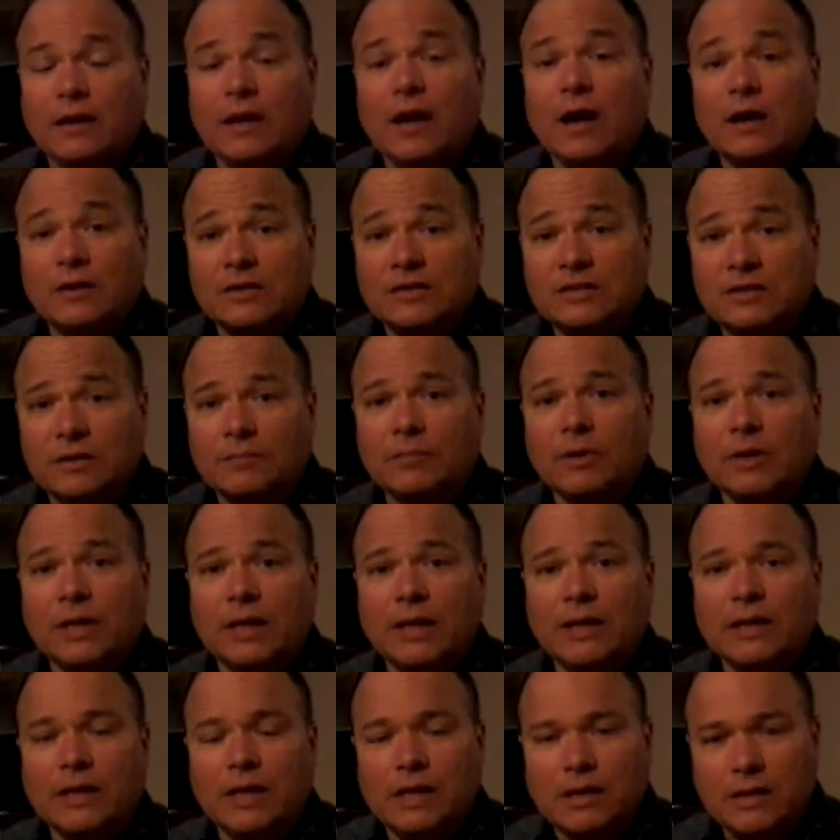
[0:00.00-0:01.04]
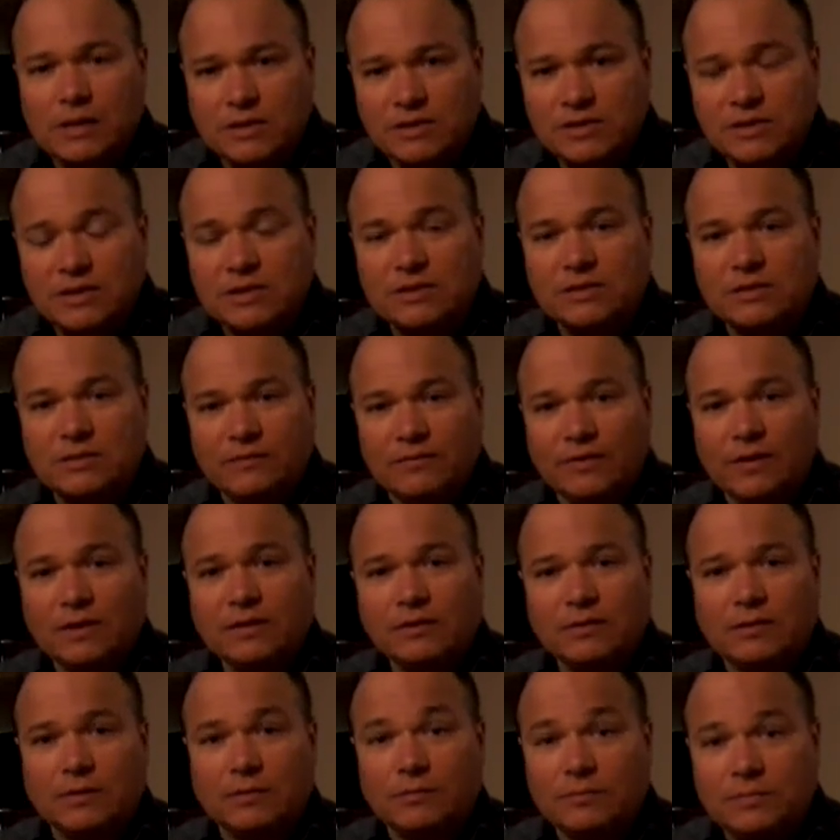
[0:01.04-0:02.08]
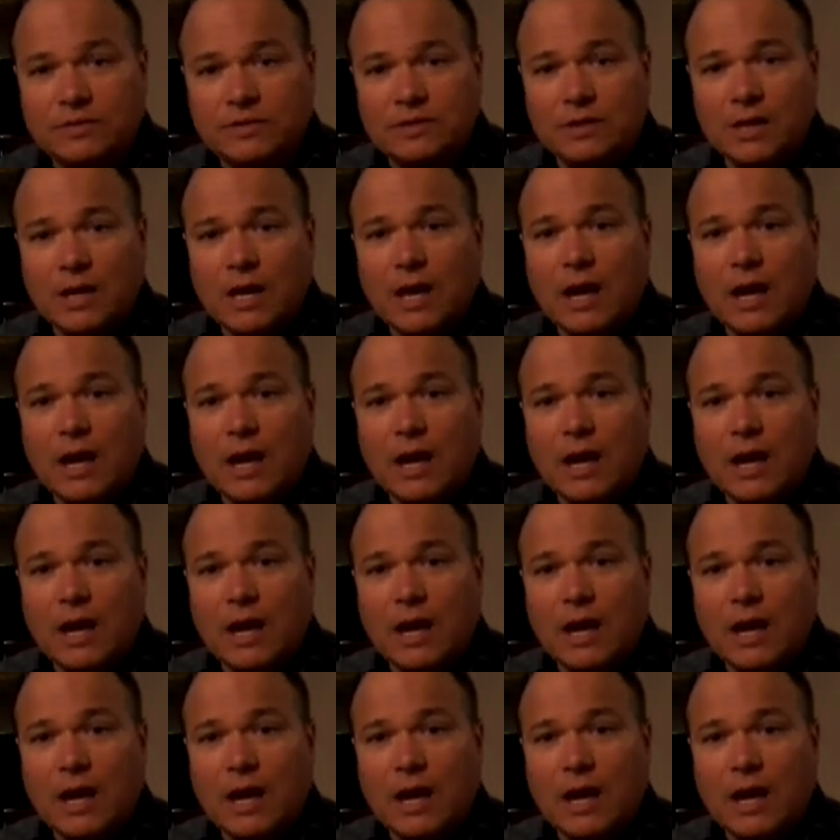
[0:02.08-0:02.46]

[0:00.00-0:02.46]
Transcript: assimilate and assist the victims